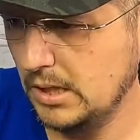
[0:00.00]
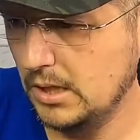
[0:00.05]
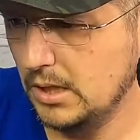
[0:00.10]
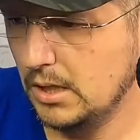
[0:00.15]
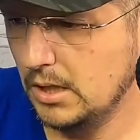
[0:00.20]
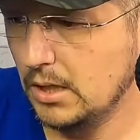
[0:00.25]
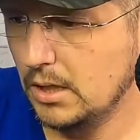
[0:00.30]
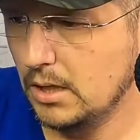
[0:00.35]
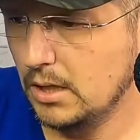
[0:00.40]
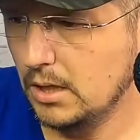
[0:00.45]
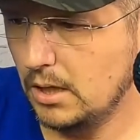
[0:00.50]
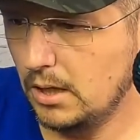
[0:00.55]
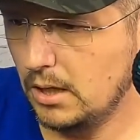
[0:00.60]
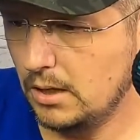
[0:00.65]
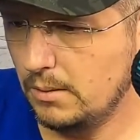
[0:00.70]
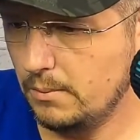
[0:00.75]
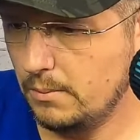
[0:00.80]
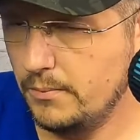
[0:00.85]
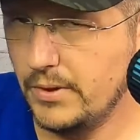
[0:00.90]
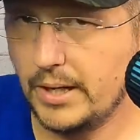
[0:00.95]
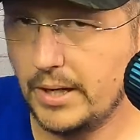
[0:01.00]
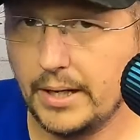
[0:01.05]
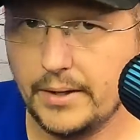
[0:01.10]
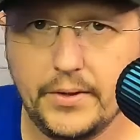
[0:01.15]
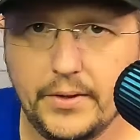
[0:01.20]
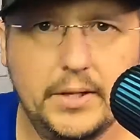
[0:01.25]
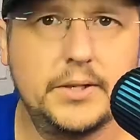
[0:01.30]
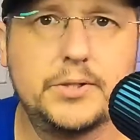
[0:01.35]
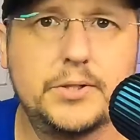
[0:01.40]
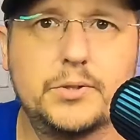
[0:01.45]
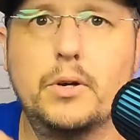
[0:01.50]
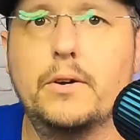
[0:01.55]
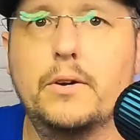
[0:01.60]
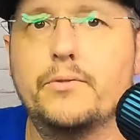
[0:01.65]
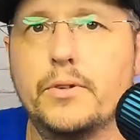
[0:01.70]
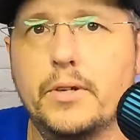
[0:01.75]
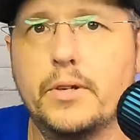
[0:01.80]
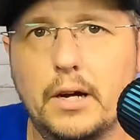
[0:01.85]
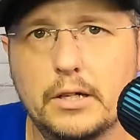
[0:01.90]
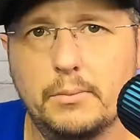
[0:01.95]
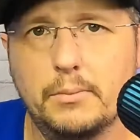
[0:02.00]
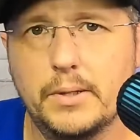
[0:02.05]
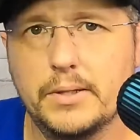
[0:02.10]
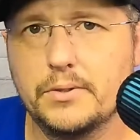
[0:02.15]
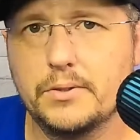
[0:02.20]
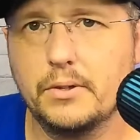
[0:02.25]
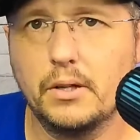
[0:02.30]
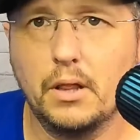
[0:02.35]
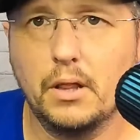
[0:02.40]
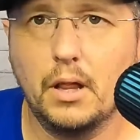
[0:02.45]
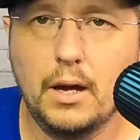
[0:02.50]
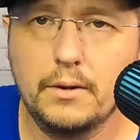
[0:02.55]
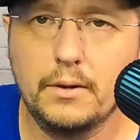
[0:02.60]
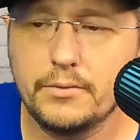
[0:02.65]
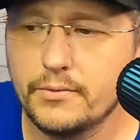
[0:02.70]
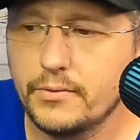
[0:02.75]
that I think is great for documenting your life.